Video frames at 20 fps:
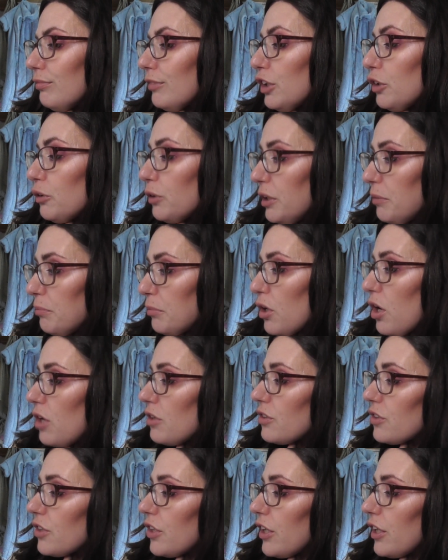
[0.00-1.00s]
Cream
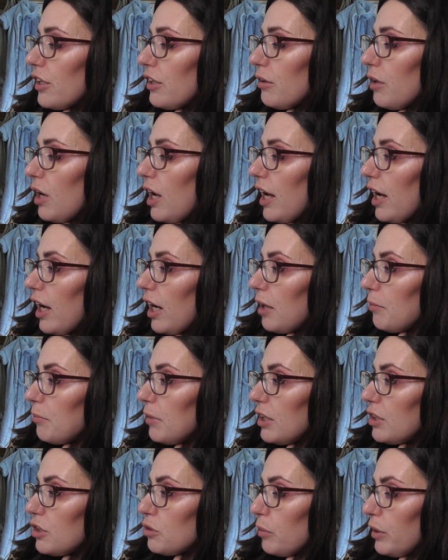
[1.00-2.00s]
bronzer,
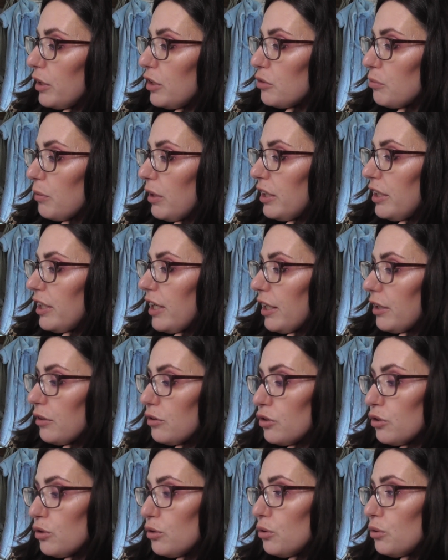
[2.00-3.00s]
in 2020 I had
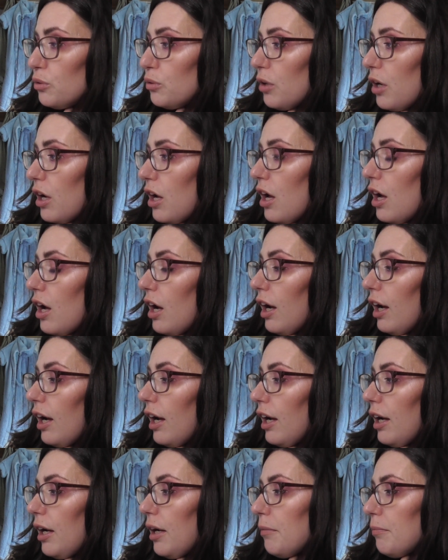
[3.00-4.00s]
2.
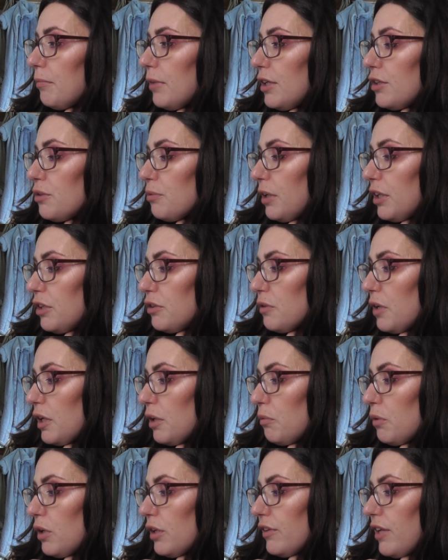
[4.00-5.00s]
In
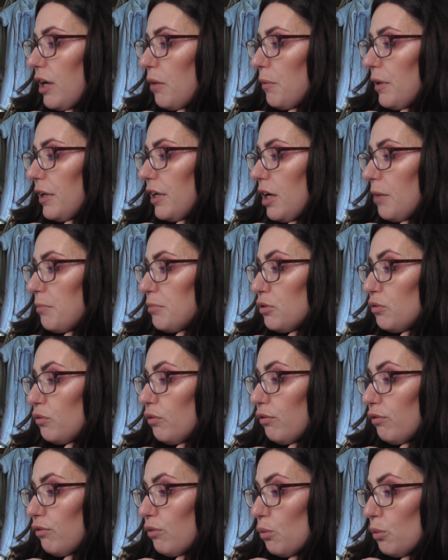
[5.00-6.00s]
2021 that went up to
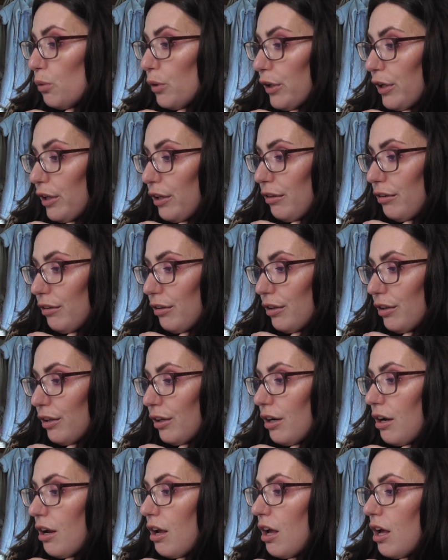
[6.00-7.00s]
4.
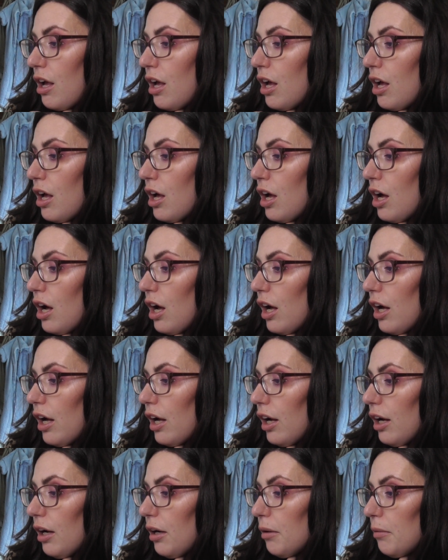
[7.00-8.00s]

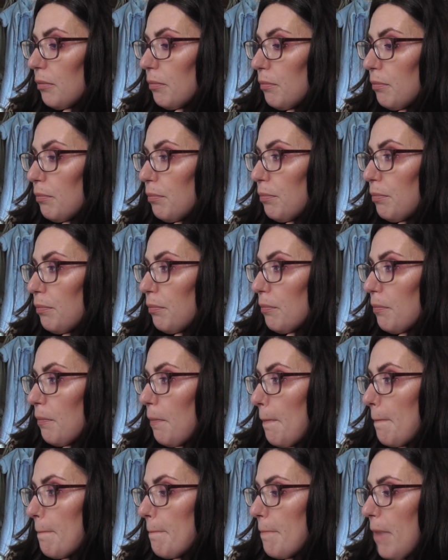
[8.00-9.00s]

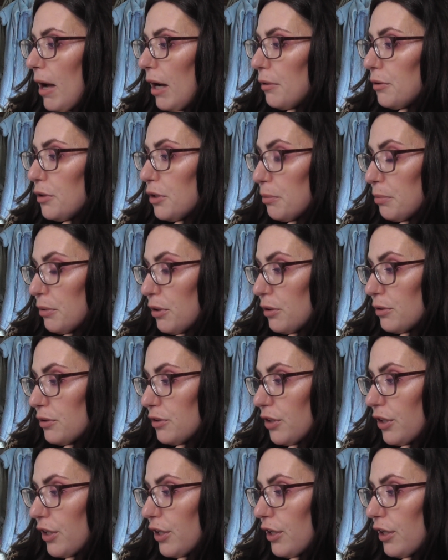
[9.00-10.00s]
Powder
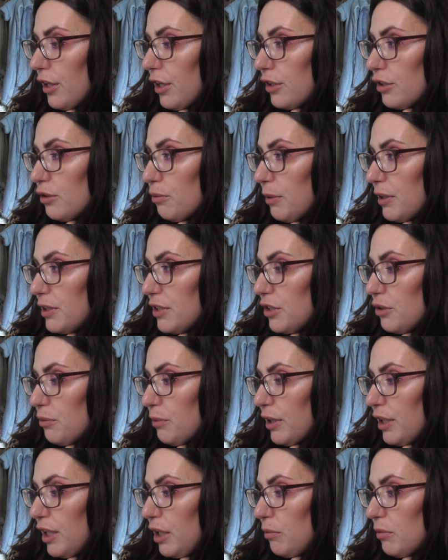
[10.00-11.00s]
bronzer in
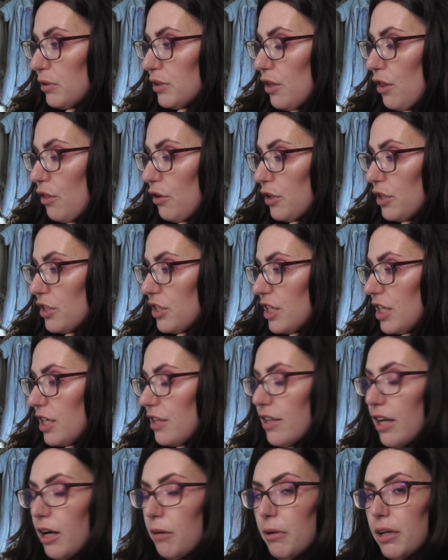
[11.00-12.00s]
2020 was 30.
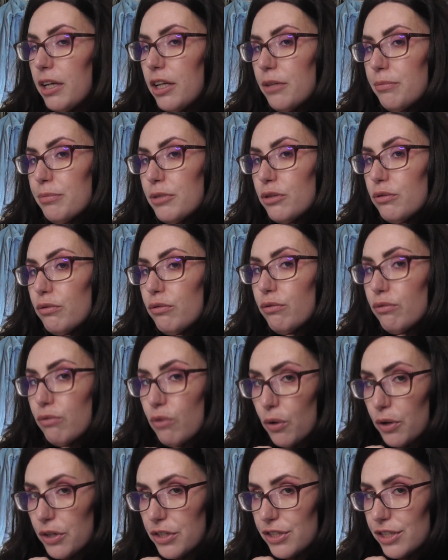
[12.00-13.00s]
That went up to
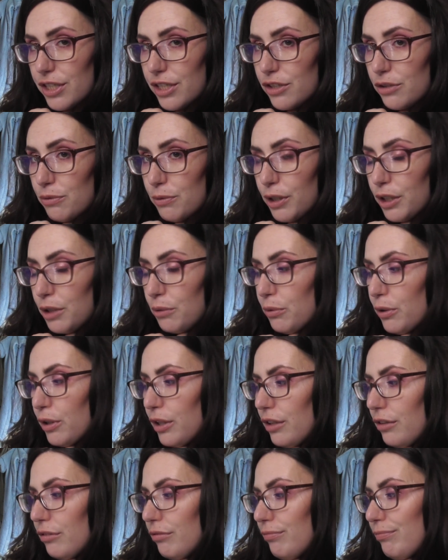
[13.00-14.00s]
40 in
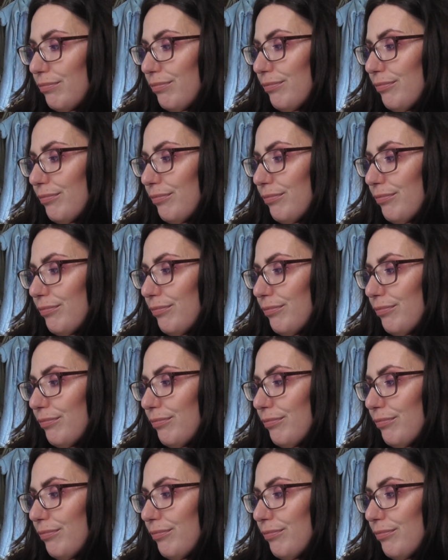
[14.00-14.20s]
21.